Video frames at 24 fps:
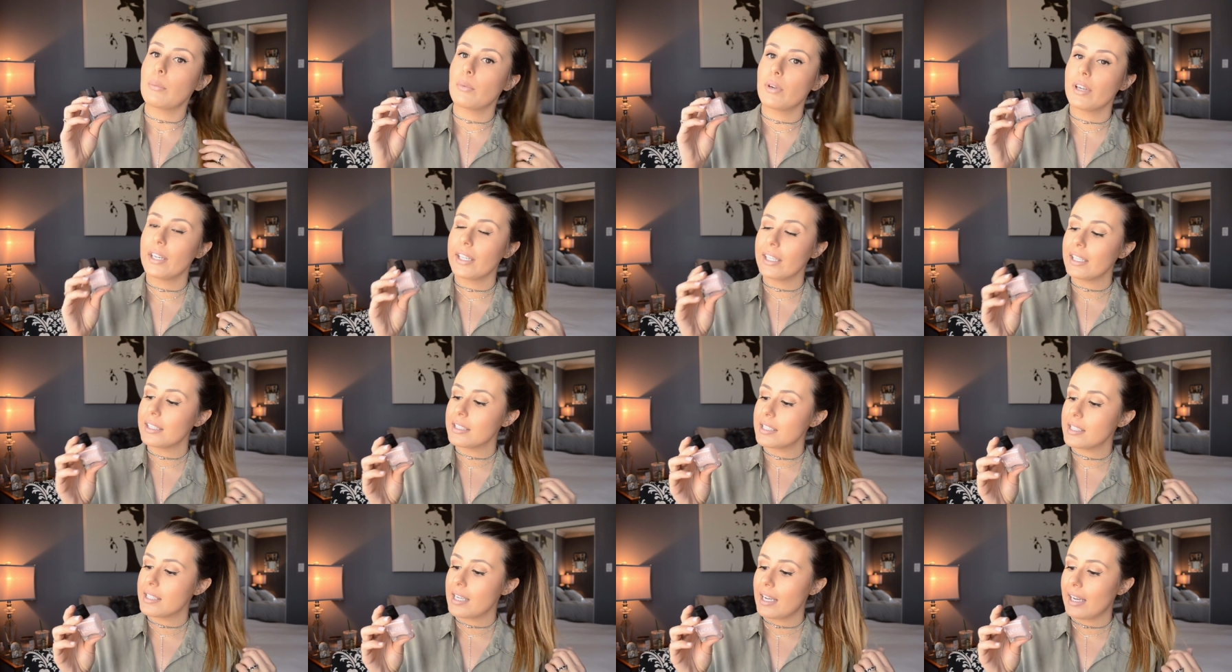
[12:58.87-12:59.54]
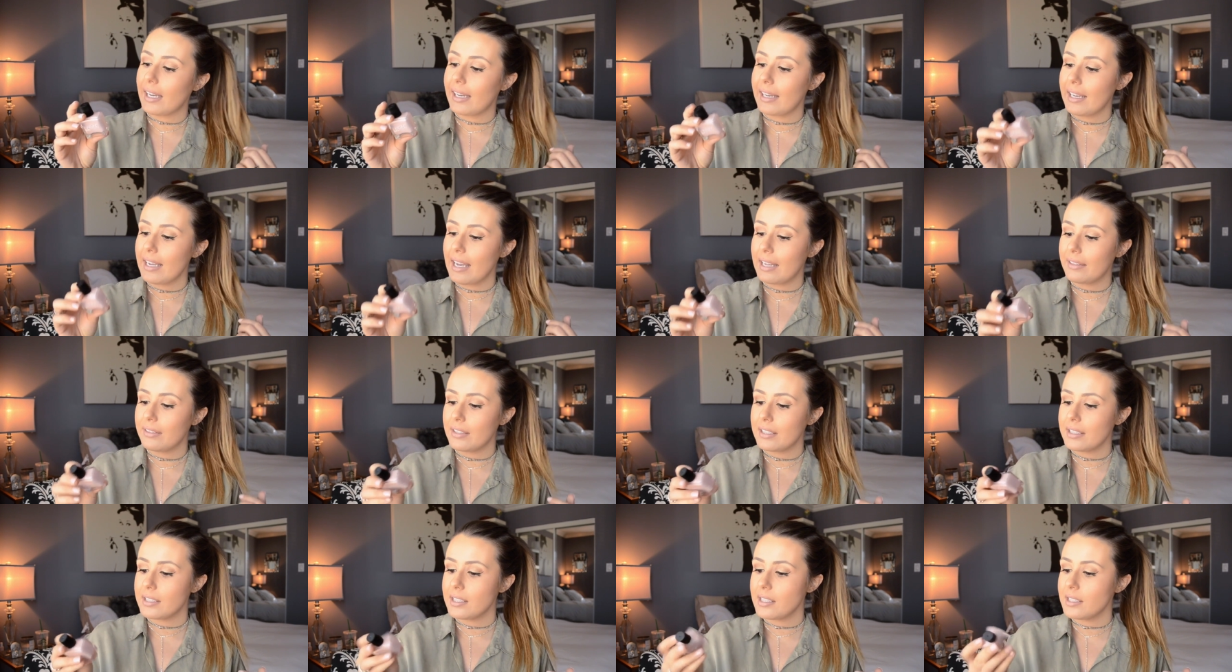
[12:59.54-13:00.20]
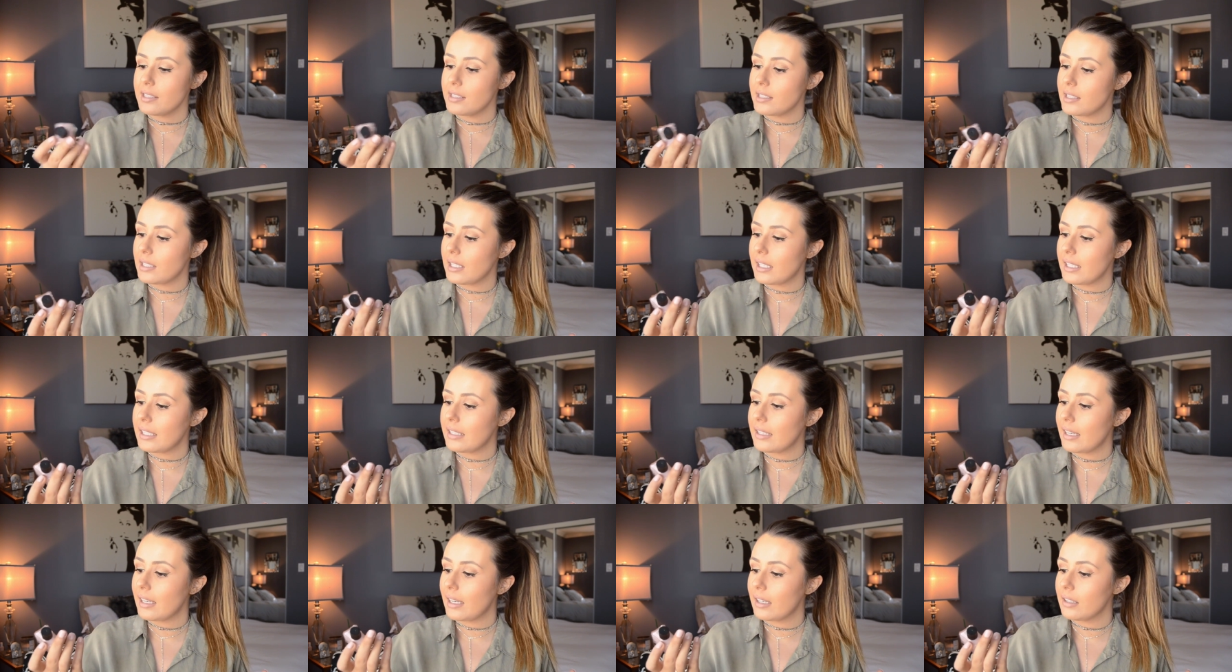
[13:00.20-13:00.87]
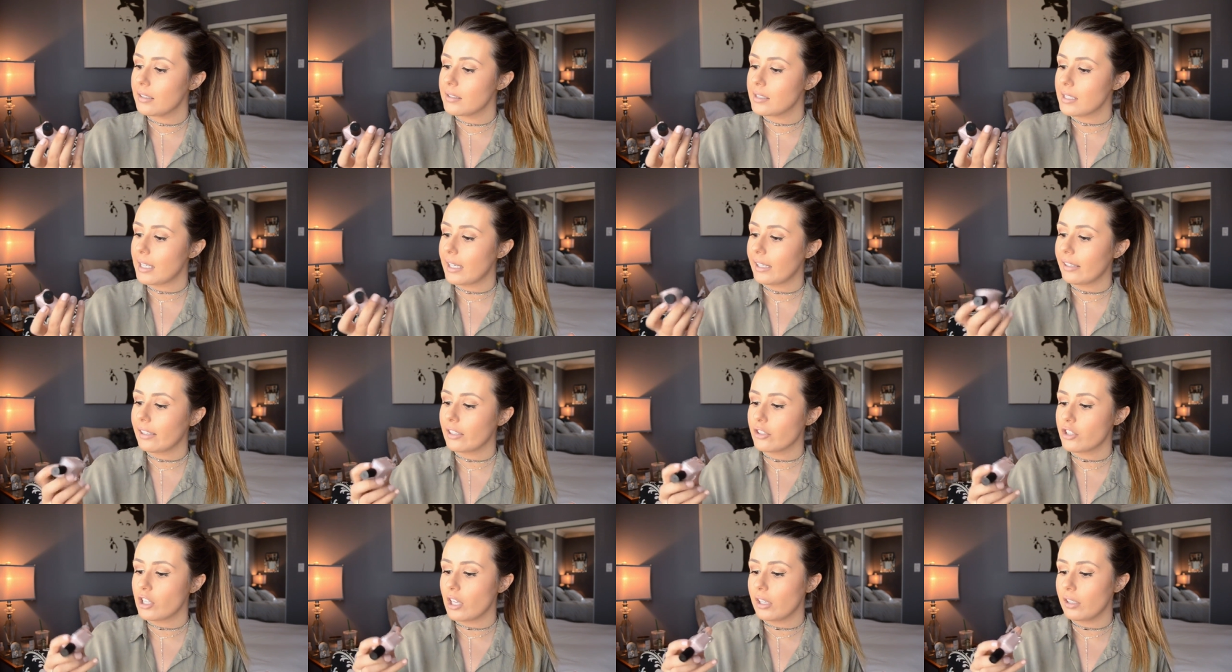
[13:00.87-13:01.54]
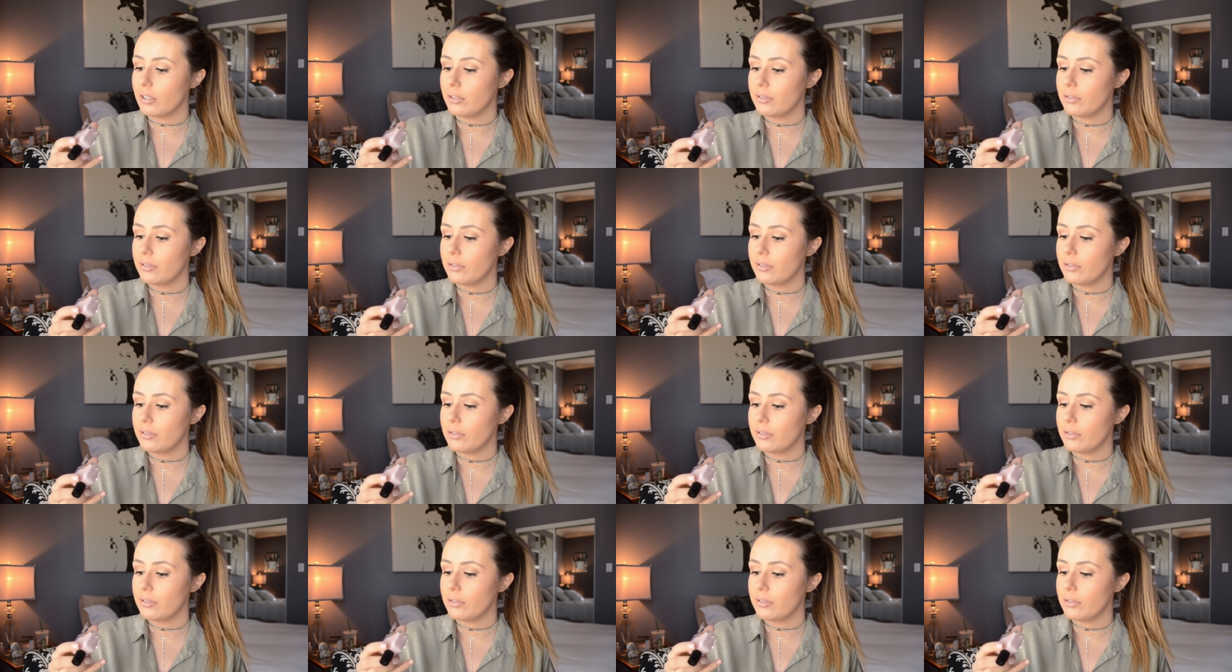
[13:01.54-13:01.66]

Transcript: I'm wearing it today and this is the Nails Inc Gel